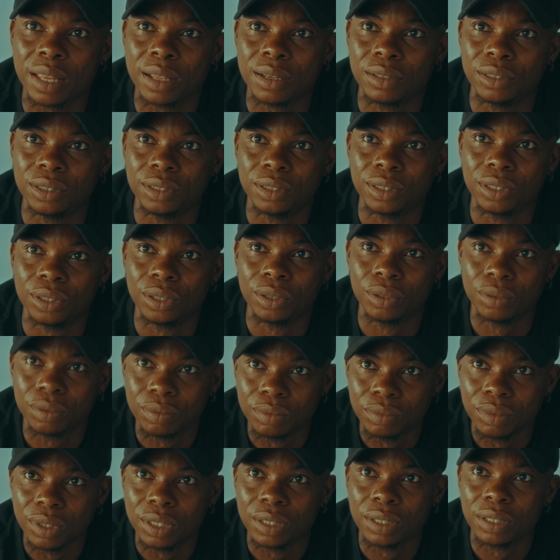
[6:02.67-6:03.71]
you know
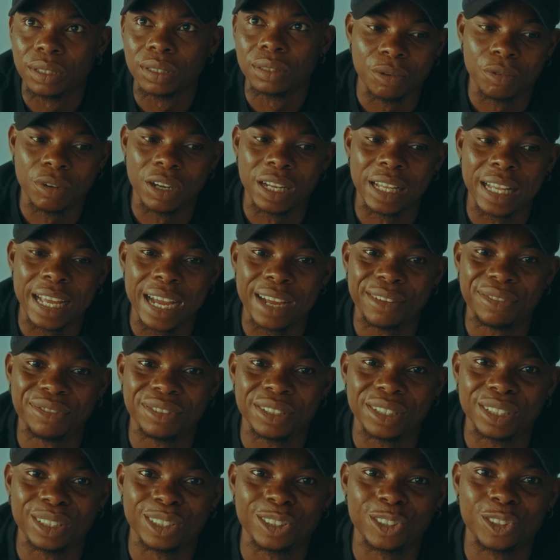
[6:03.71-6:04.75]
what life
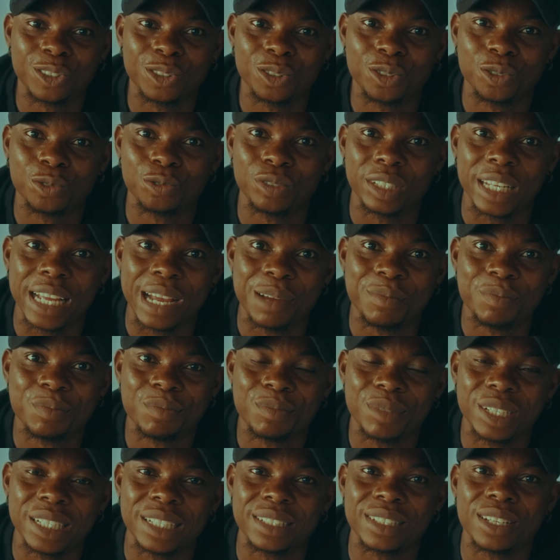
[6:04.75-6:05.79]
is to
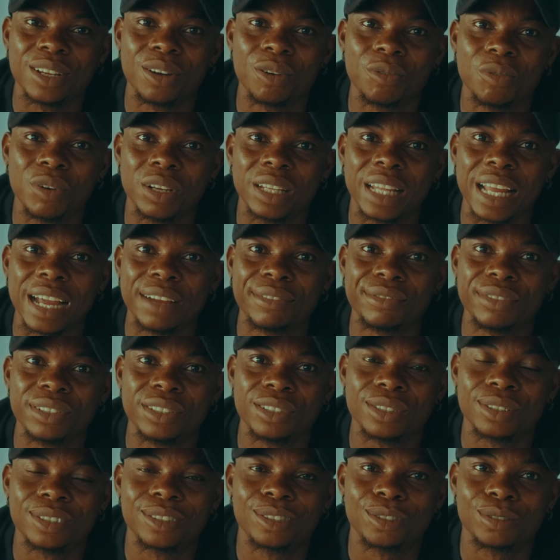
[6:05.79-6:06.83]
them is not what life
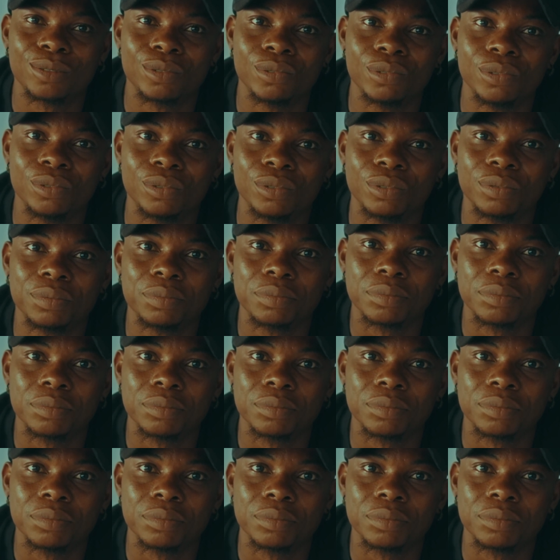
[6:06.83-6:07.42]
is to